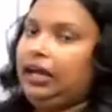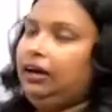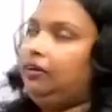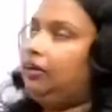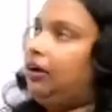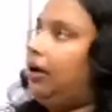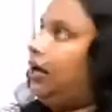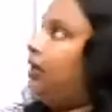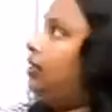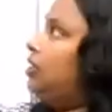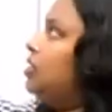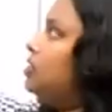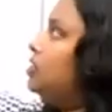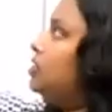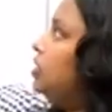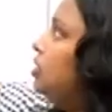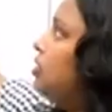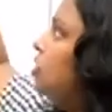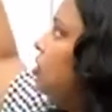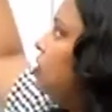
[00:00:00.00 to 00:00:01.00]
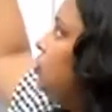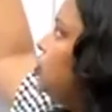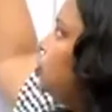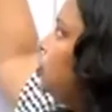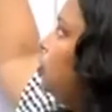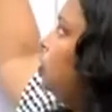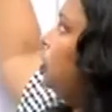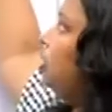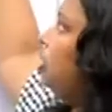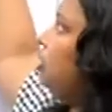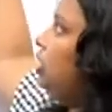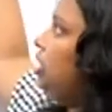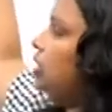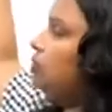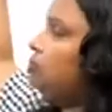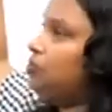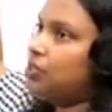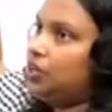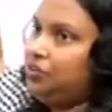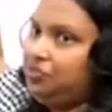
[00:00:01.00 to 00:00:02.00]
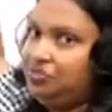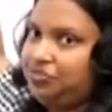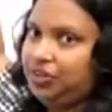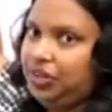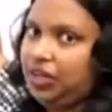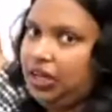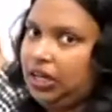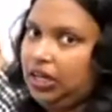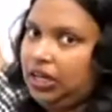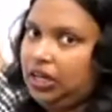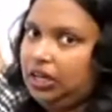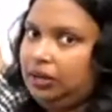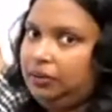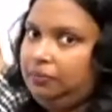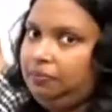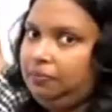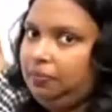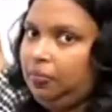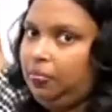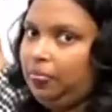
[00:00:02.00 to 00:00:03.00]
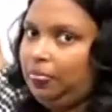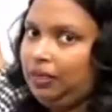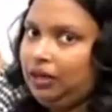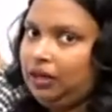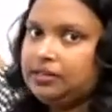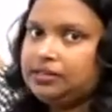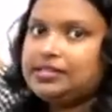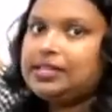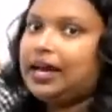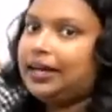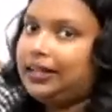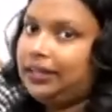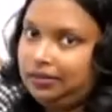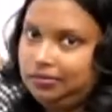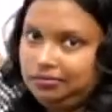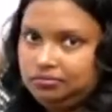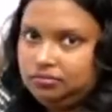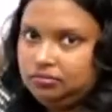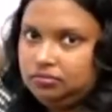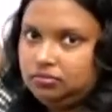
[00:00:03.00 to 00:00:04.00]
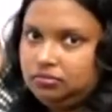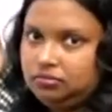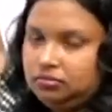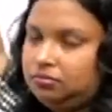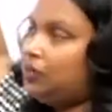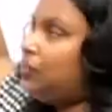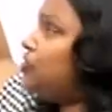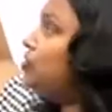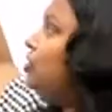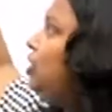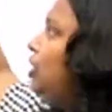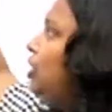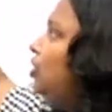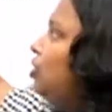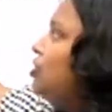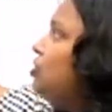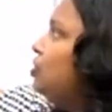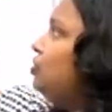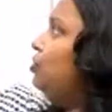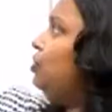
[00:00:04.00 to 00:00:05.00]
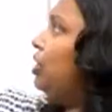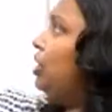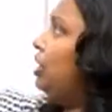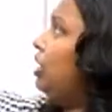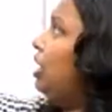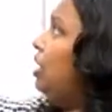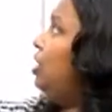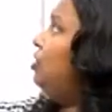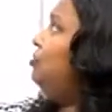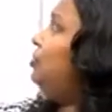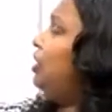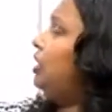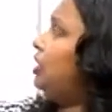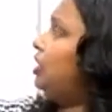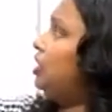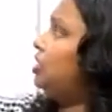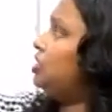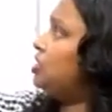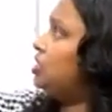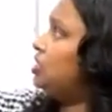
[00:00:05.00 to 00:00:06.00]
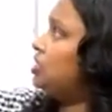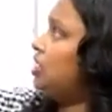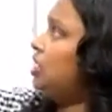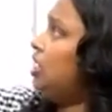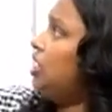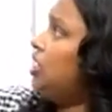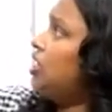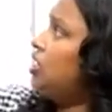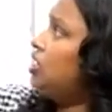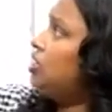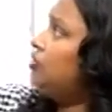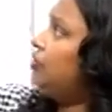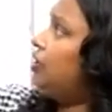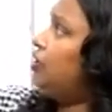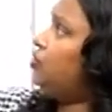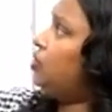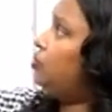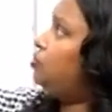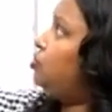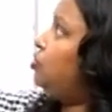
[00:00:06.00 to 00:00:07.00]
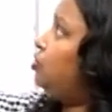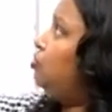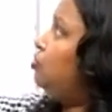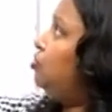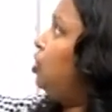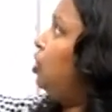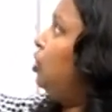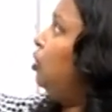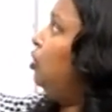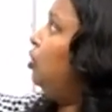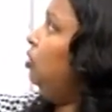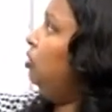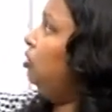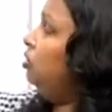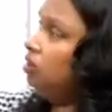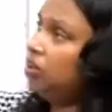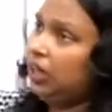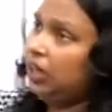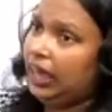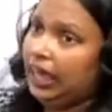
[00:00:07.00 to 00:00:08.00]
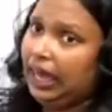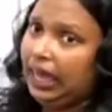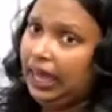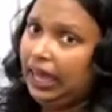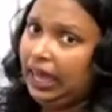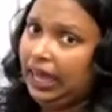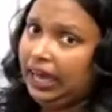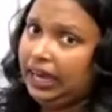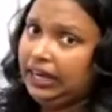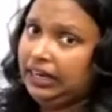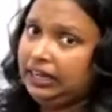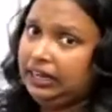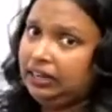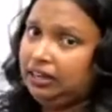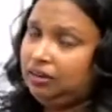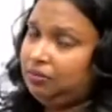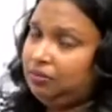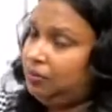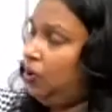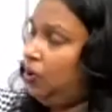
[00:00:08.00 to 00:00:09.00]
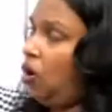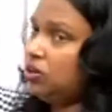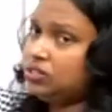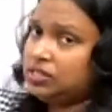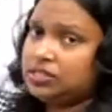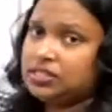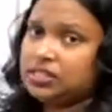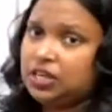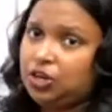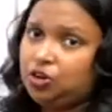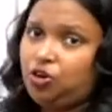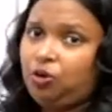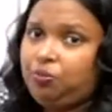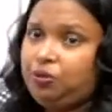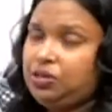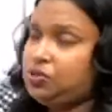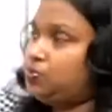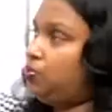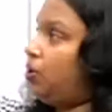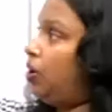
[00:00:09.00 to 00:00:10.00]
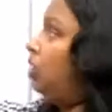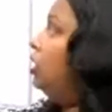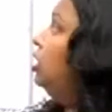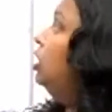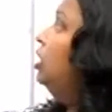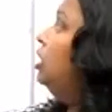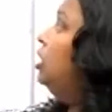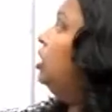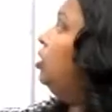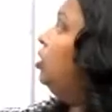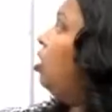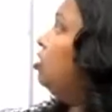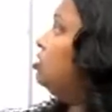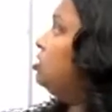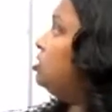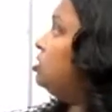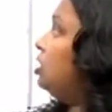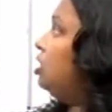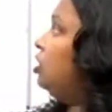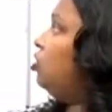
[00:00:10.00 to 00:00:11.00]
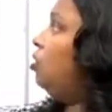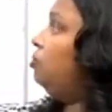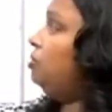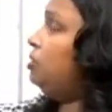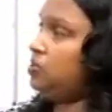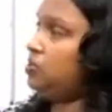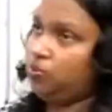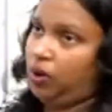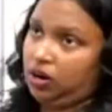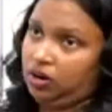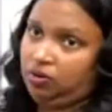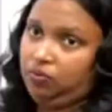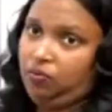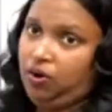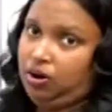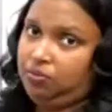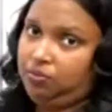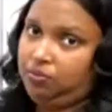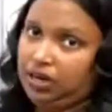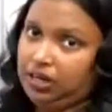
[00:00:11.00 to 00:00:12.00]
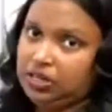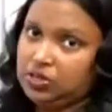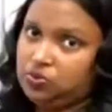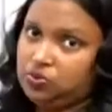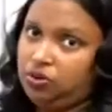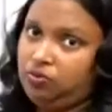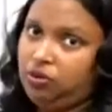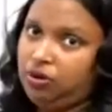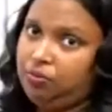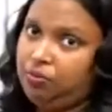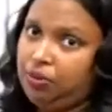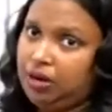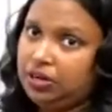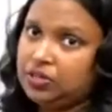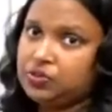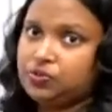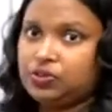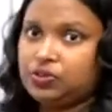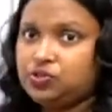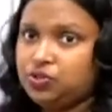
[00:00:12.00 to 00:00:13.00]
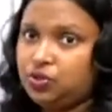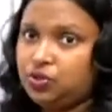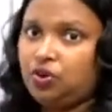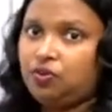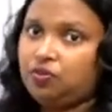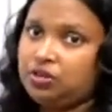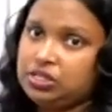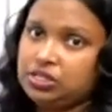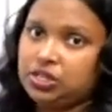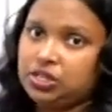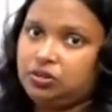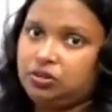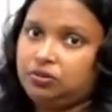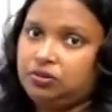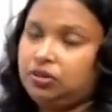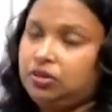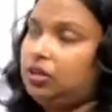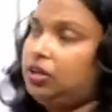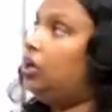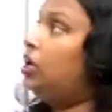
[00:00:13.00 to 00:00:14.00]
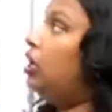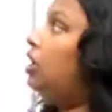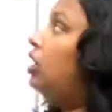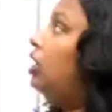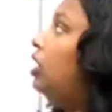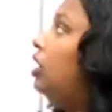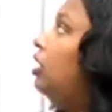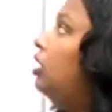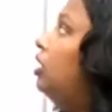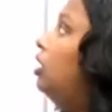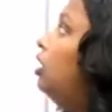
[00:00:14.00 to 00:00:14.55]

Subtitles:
can write this one also in terms of sign, because here also you get an undefined condition. See, when you substitute 0, 8, cos 0 means 1. Cos 0 means 1. 1 minus 1, 1 minus 1, 0 over 0. Right.